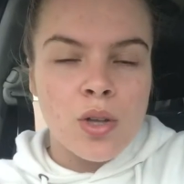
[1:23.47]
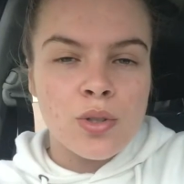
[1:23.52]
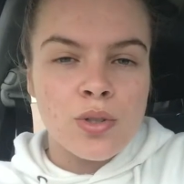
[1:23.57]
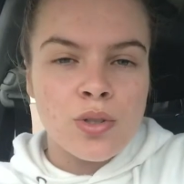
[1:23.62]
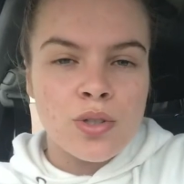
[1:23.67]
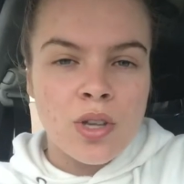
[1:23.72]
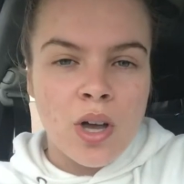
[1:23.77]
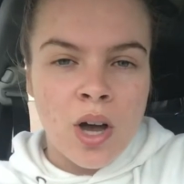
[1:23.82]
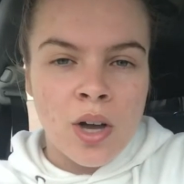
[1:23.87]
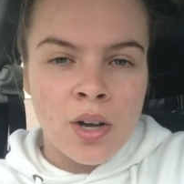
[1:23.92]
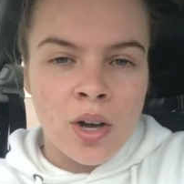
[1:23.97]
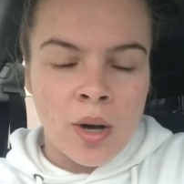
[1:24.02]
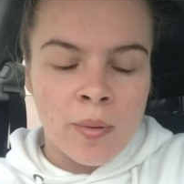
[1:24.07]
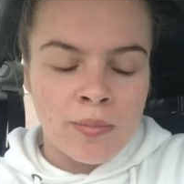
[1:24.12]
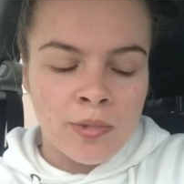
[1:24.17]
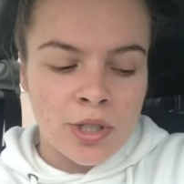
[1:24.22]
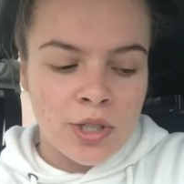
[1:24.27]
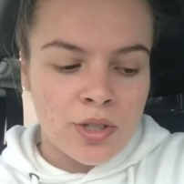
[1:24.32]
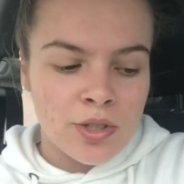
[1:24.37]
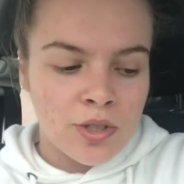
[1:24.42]
So
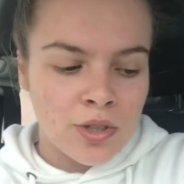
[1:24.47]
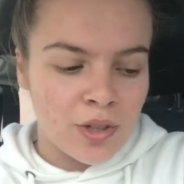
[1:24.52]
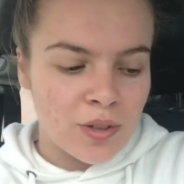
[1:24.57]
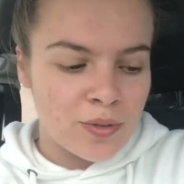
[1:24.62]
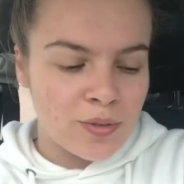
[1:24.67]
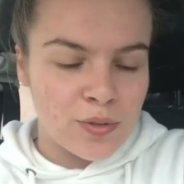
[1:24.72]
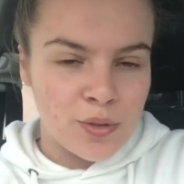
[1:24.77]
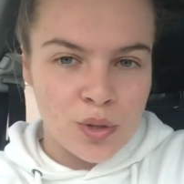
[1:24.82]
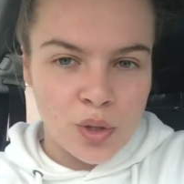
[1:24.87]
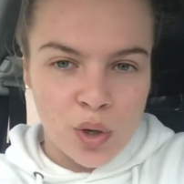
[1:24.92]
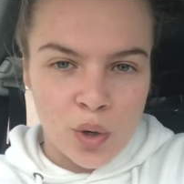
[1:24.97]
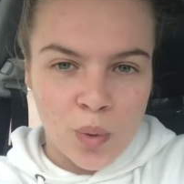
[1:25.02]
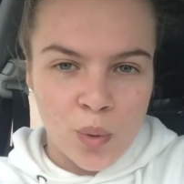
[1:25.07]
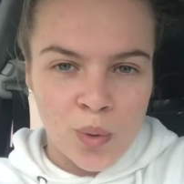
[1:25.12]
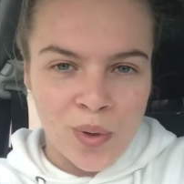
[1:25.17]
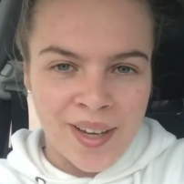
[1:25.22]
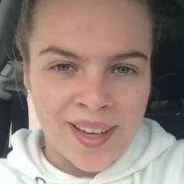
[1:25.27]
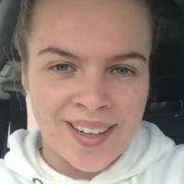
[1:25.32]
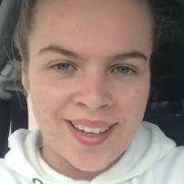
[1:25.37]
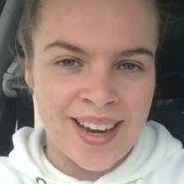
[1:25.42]
I'm just off dog
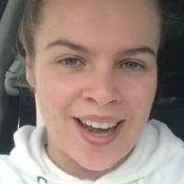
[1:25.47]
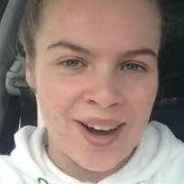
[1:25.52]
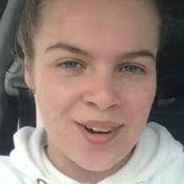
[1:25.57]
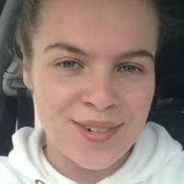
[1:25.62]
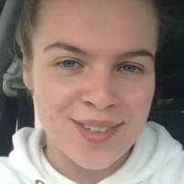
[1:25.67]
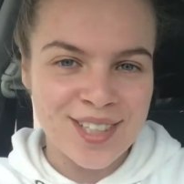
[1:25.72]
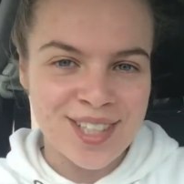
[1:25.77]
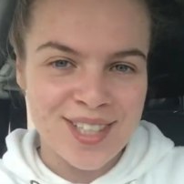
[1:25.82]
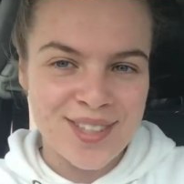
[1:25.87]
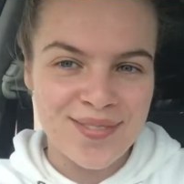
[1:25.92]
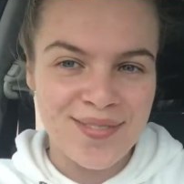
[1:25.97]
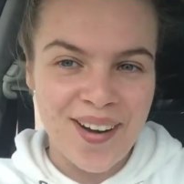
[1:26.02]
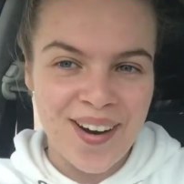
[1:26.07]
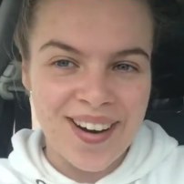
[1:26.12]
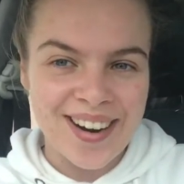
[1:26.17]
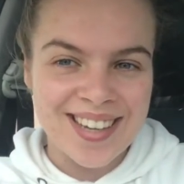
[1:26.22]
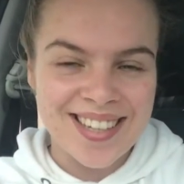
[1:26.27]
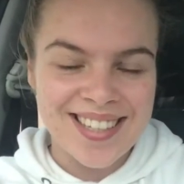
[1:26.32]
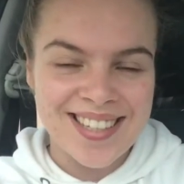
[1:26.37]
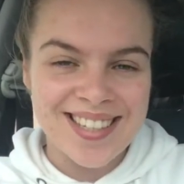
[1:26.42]
walking now, which is
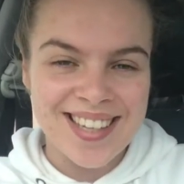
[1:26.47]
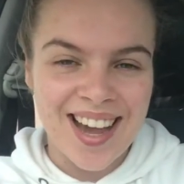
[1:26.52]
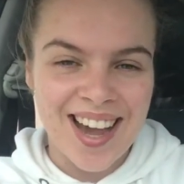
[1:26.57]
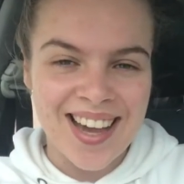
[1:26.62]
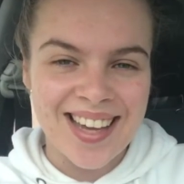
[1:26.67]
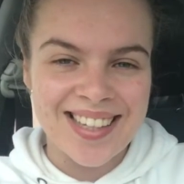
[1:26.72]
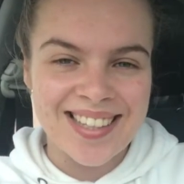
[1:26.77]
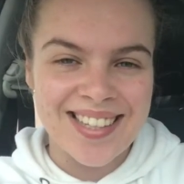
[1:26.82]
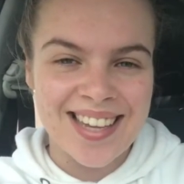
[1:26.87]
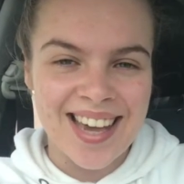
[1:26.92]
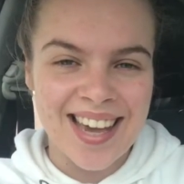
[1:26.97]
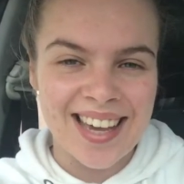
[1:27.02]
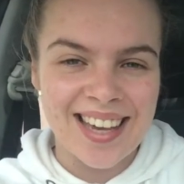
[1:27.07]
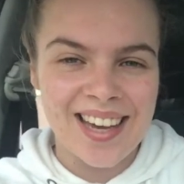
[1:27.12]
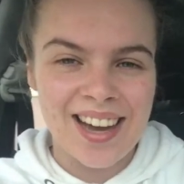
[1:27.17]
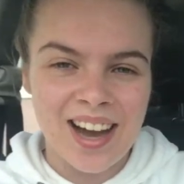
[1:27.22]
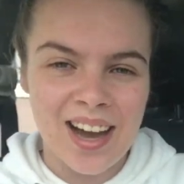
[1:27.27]
very exciting.